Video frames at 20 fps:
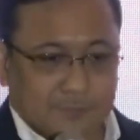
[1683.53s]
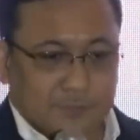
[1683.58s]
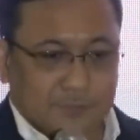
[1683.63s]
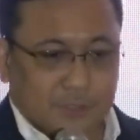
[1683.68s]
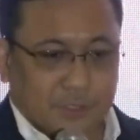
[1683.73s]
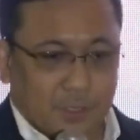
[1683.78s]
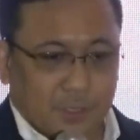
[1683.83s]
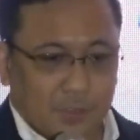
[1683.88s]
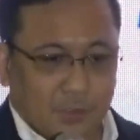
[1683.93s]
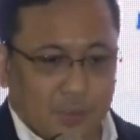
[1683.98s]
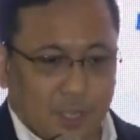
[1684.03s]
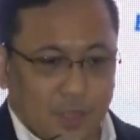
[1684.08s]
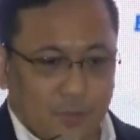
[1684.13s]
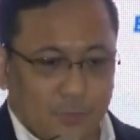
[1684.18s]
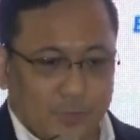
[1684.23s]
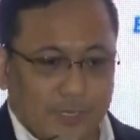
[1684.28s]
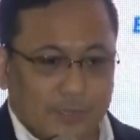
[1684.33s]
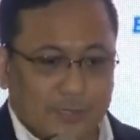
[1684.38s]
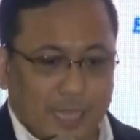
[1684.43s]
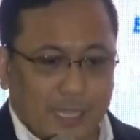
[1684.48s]
So
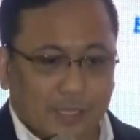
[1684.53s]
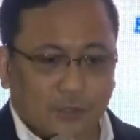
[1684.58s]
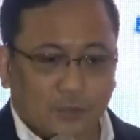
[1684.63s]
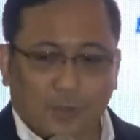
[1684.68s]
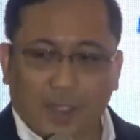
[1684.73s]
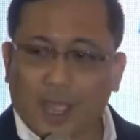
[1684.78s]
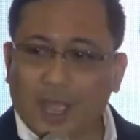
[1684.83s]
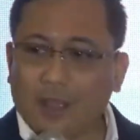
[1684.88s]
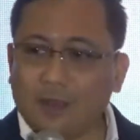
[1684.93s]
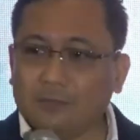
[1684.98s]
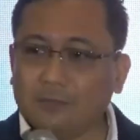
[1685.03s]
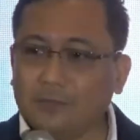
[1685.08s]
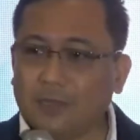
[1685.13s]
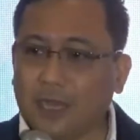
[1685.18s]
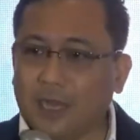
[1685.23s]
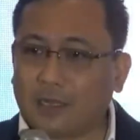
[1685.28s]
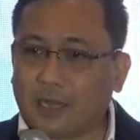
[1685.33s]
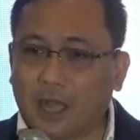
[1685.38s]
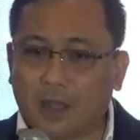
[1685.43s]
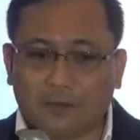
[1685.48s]
we intend to have
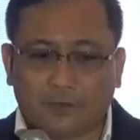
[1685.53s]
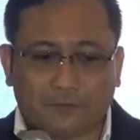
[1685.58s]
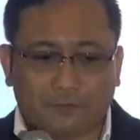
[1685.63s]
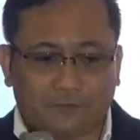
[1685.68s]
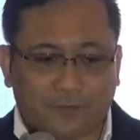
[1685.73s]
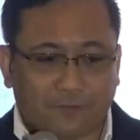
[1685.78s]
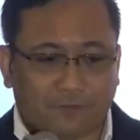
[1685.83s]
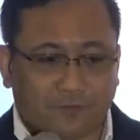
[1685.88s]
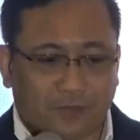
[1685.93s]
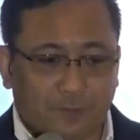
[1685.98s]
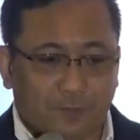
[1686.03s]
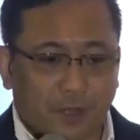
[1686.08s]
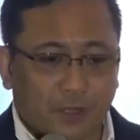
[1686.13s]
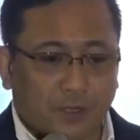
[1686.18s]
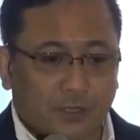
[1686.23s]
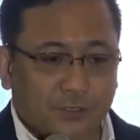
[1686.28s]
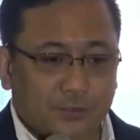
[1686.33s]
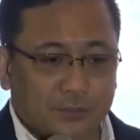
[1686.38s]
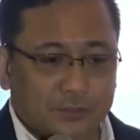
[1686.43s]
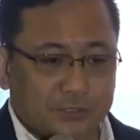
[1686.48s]
around 50
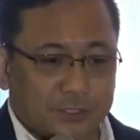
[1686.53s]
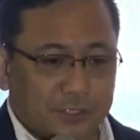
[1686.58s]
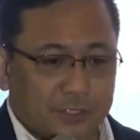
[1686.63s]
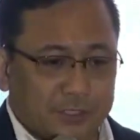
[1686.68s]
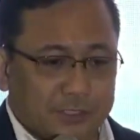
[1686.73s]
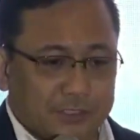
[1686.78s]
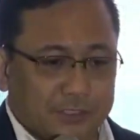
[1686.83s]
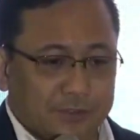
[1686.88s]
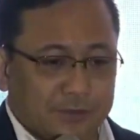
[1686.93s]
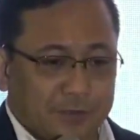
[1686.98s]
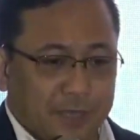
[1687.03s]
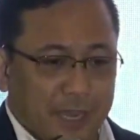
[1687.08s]
million users,